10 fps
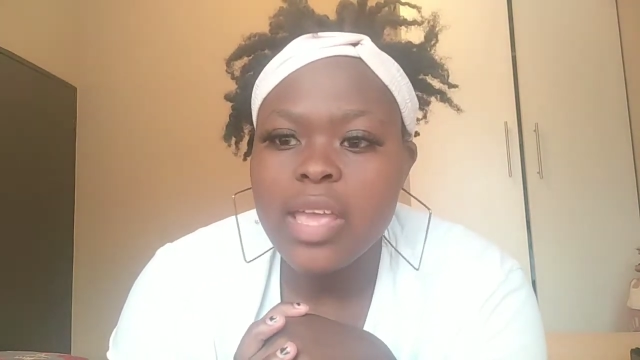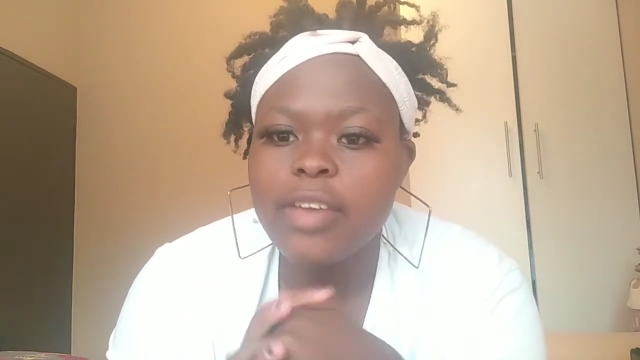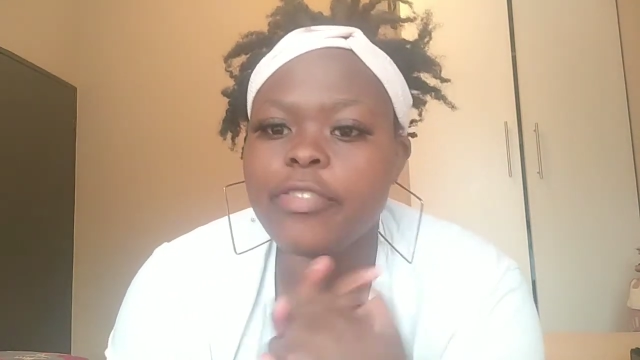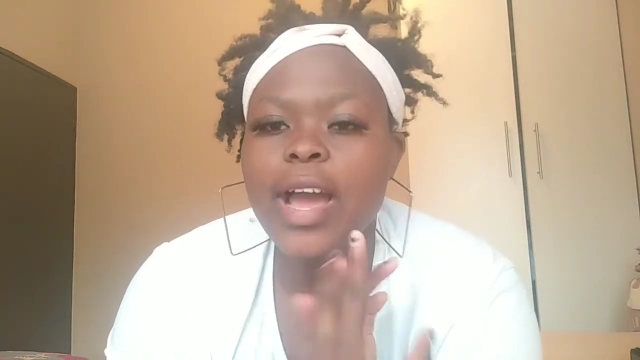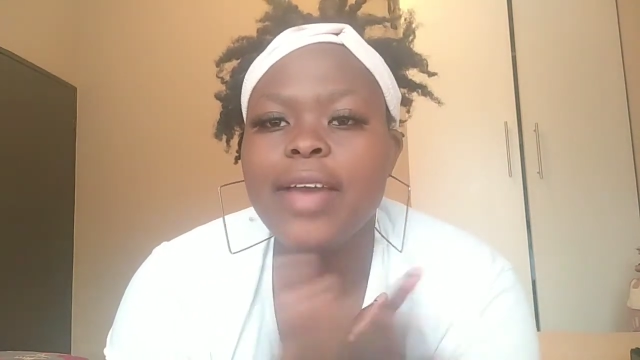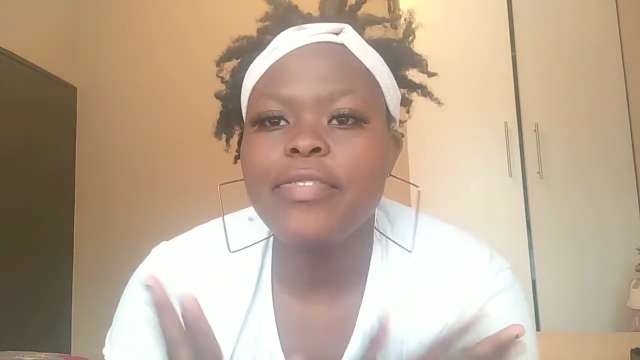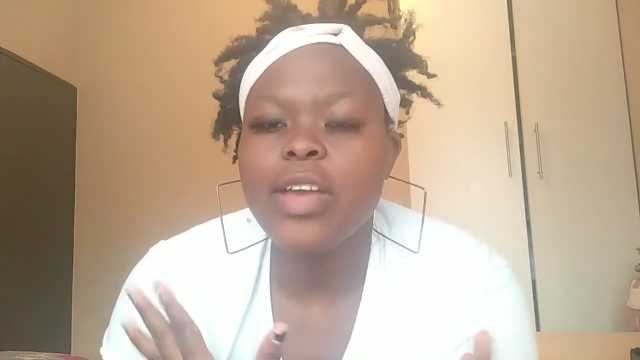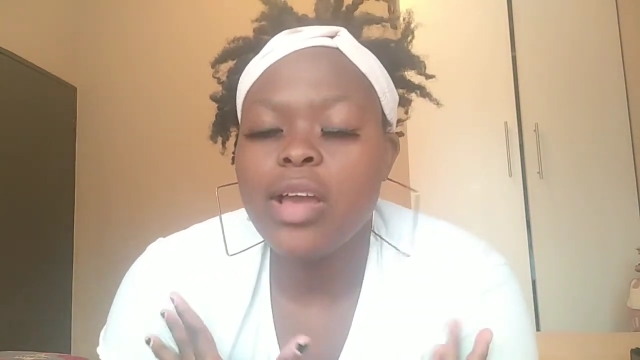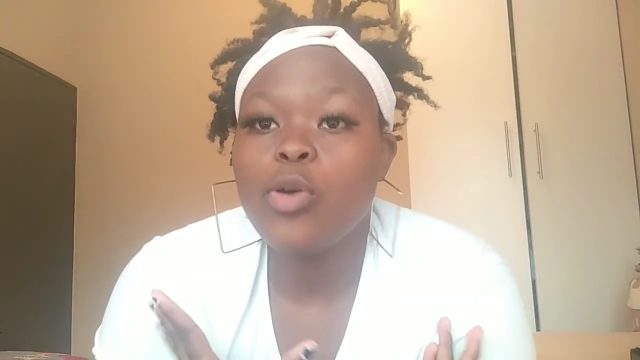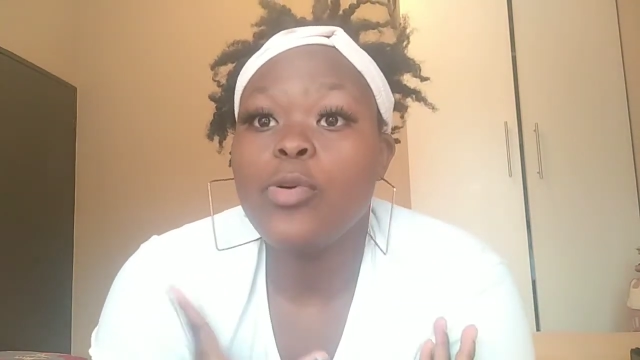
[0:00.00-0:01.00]
if
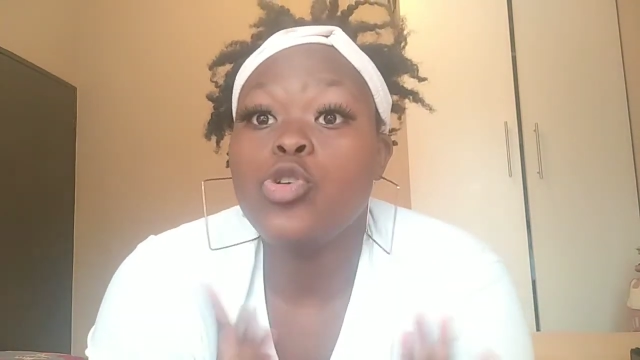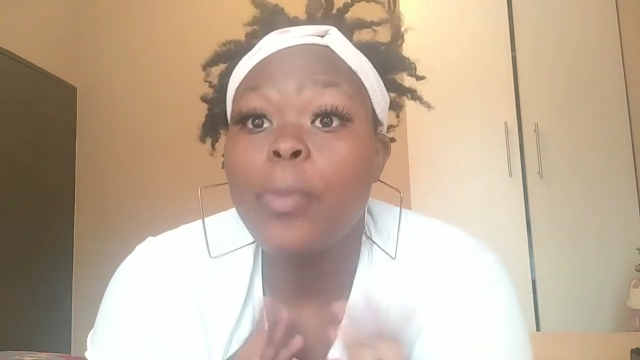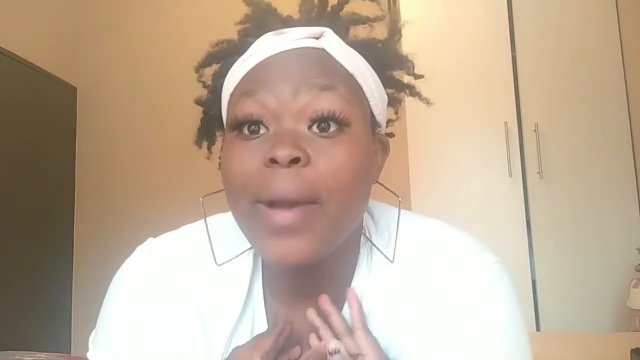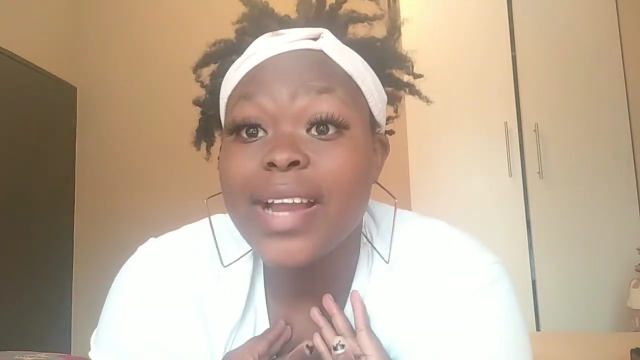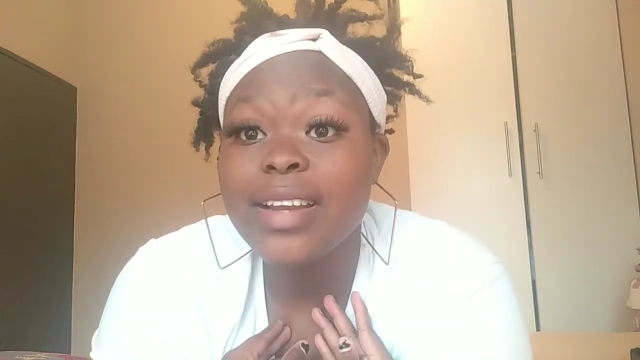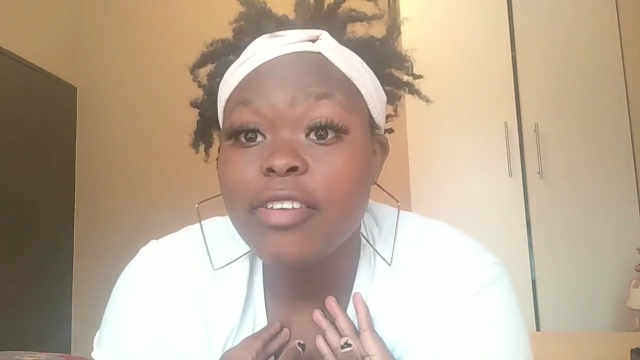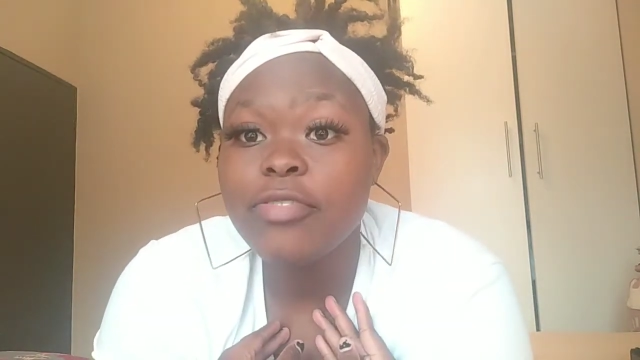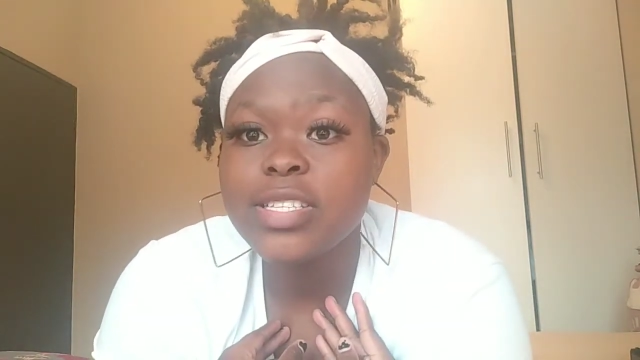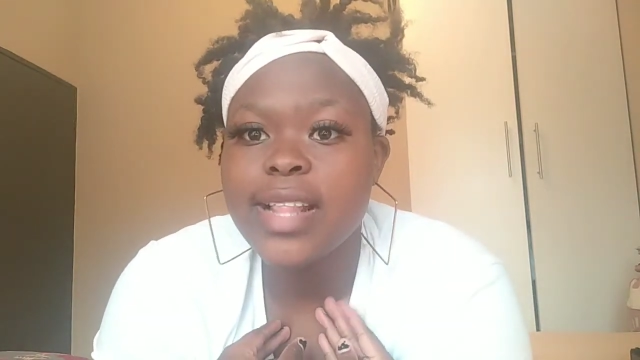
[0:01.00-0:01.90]
your partner feels